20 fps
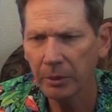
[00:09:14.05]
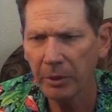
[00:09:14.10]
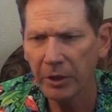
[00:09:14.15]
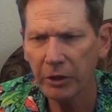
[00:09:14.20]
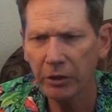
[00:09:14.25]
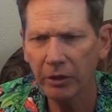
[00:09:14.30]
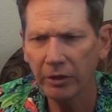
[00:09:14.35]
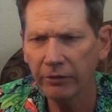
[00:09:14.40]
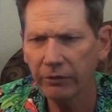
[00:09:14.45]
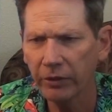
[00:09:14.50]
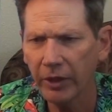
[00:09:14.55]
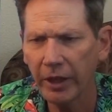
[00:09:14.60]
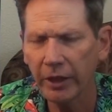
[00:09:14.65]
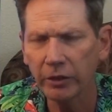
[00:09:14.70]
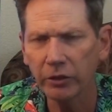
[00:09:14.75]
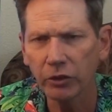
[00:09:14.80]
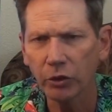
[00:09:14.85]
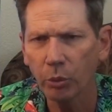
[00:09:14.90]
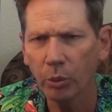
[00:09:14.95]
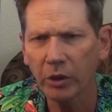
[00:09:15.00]
of my good
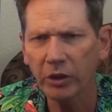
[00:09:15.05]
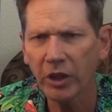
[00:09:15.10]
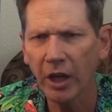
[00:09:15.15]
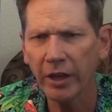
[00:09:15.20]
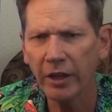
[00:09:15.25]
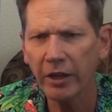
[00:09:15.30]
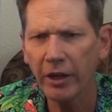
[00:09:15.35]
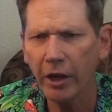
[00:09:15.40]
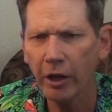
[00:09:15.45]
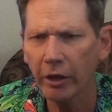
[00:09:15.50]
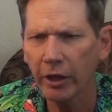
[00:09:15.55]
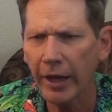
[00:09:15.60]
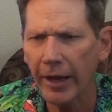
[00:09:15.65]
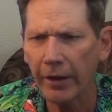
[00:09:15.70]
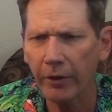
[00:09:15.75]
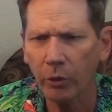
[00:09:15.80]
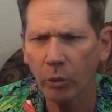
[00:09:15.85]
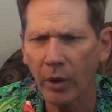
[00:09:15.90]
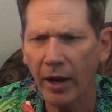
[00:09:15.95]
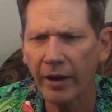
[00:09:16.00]
friends worked on an
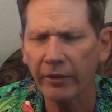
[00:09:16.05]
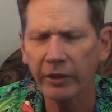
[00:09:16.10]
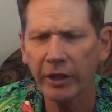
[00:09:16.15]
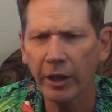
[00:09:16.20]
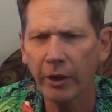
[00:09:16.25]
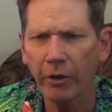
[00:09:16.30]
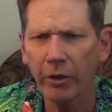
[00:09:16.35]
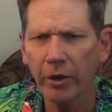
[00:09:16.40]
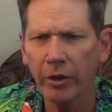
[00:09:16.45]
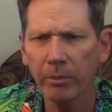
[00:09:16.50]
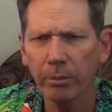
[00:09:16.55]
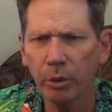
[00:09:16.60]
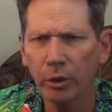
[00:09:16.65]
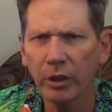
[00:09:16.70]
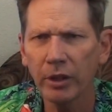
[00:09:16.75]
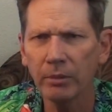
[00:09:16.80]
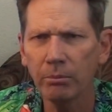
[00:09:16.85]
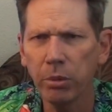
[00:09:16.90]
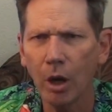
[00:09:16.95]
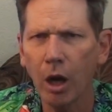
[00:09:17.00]
aircraft carrier
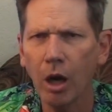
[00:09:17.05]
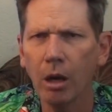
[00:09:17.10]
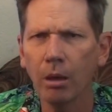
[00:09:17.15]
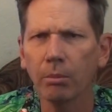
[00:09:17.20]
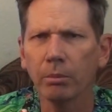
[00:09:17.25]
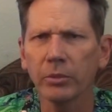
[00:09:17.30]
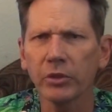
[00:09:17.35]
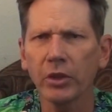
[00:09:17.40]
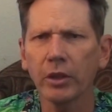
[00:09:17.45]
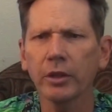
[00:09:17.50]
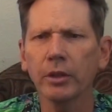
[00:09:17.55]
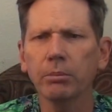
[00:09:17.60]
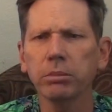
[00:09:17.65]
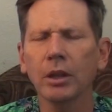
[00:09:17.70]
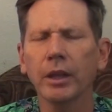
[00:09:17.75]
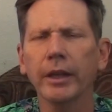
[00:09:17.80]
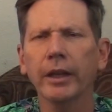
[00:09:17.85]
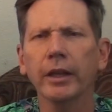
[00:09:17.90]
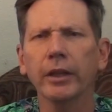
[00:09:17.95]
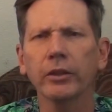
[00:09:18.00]
putting bombs on the
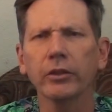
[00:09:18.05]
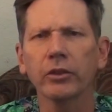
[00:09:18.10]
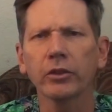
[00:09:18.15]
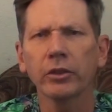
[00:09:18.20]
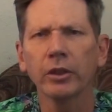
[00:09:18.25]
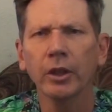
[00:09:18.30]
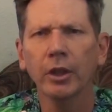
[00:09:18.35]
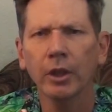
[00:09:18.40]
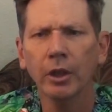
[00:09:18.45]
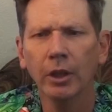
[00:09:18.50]
planes